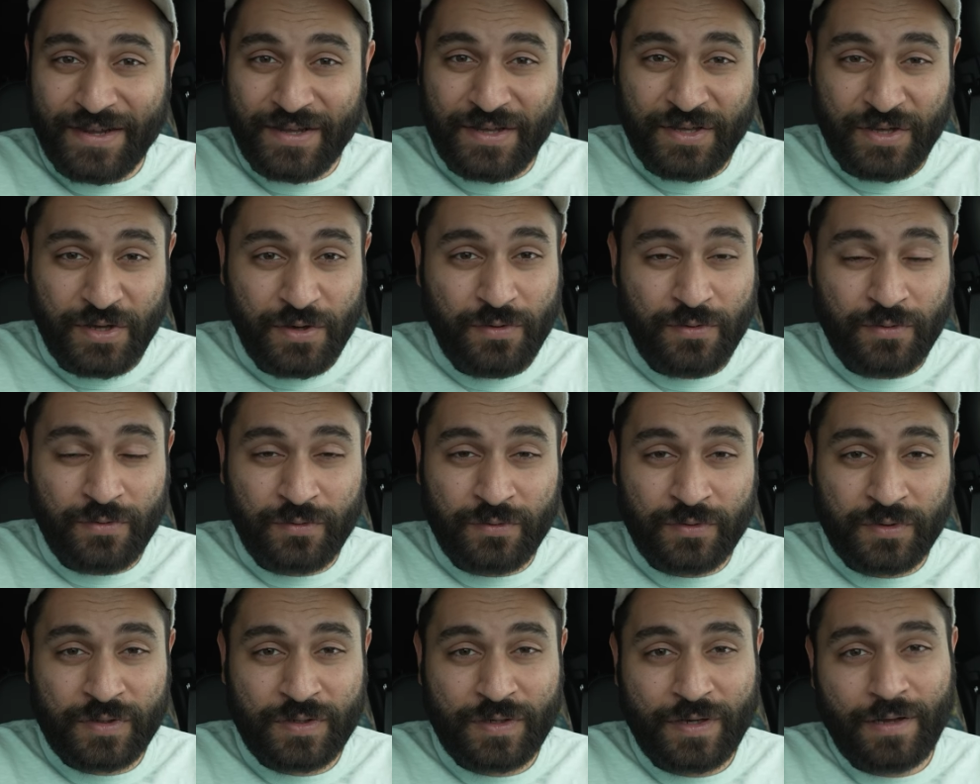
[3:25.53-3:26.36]

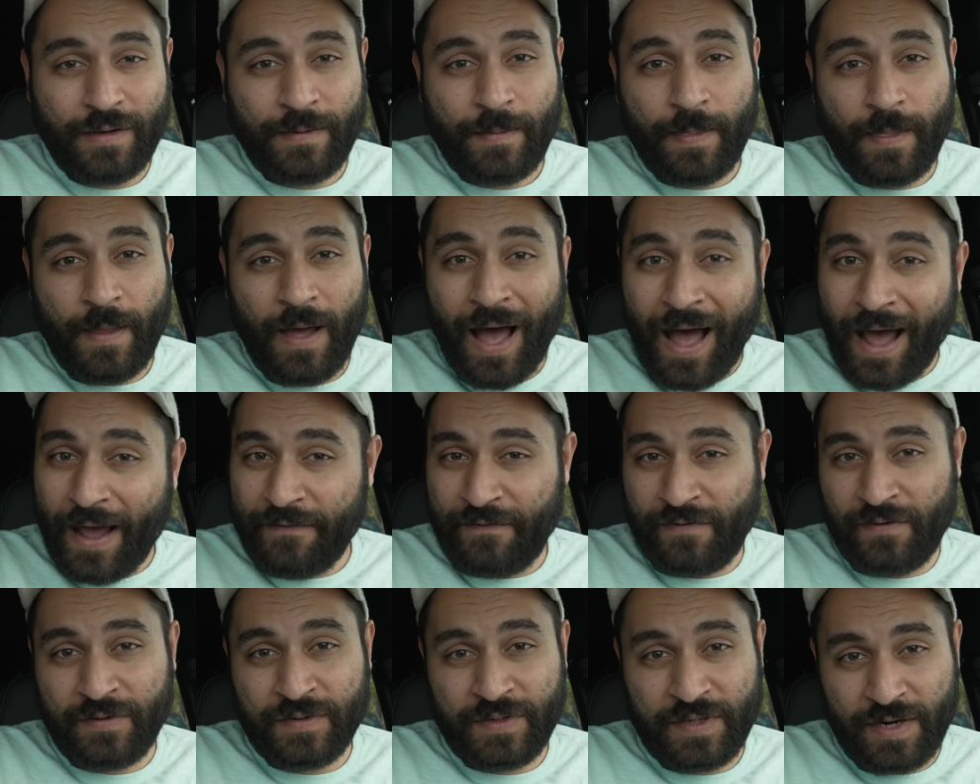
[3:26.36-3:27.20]
use
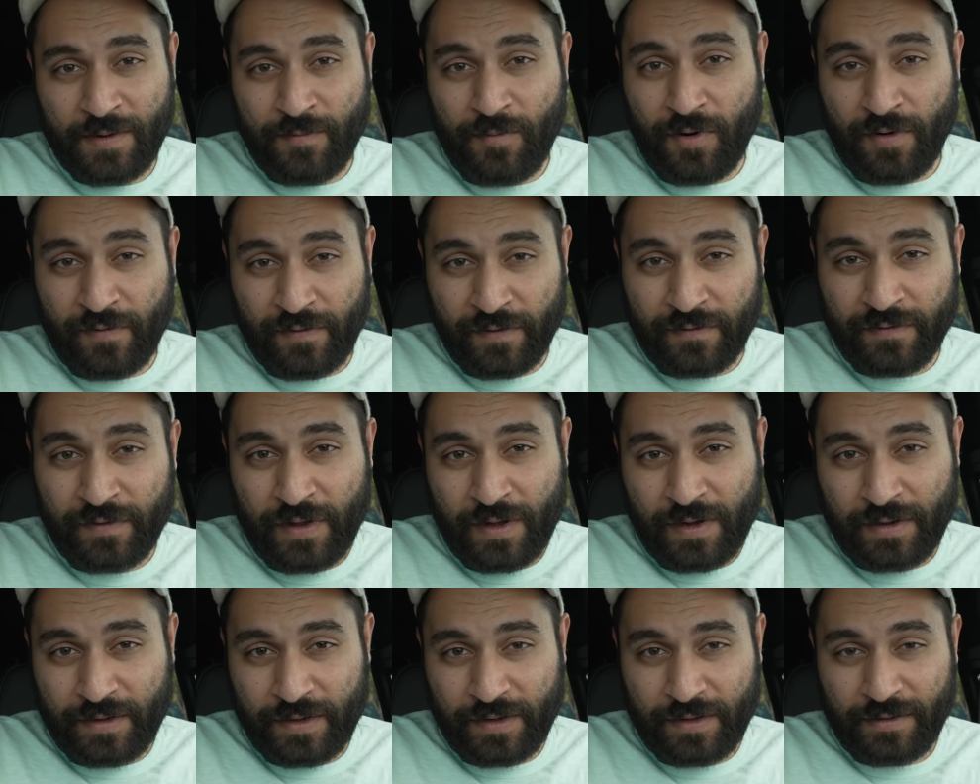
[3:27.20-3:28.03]
iPhones anymore for
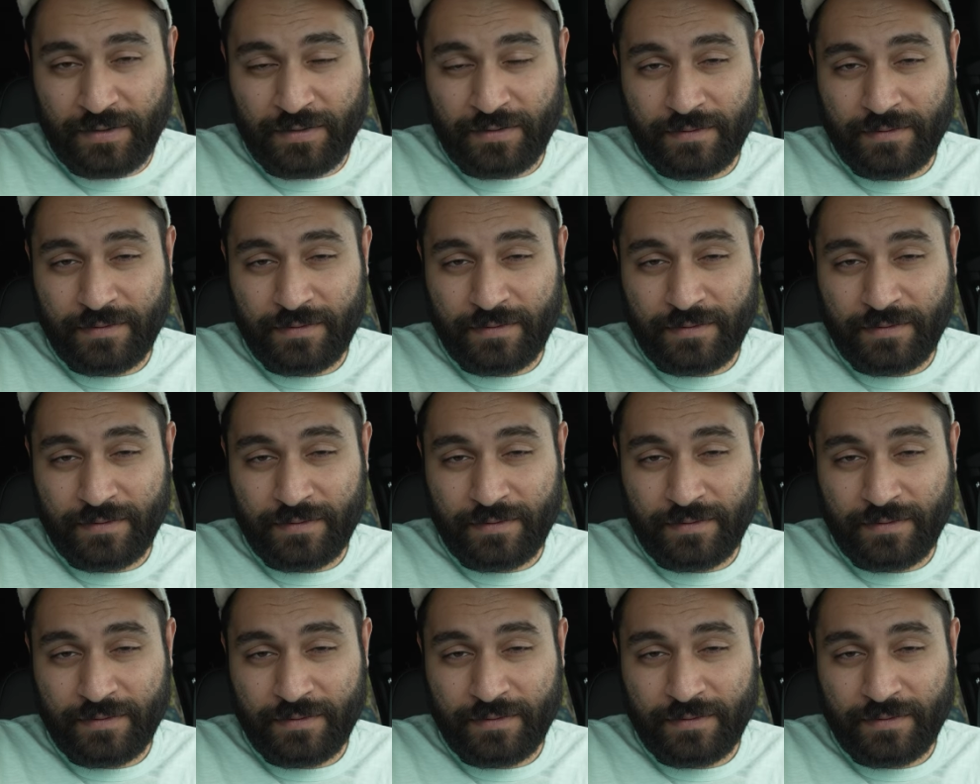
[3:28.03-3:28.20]
vlogging.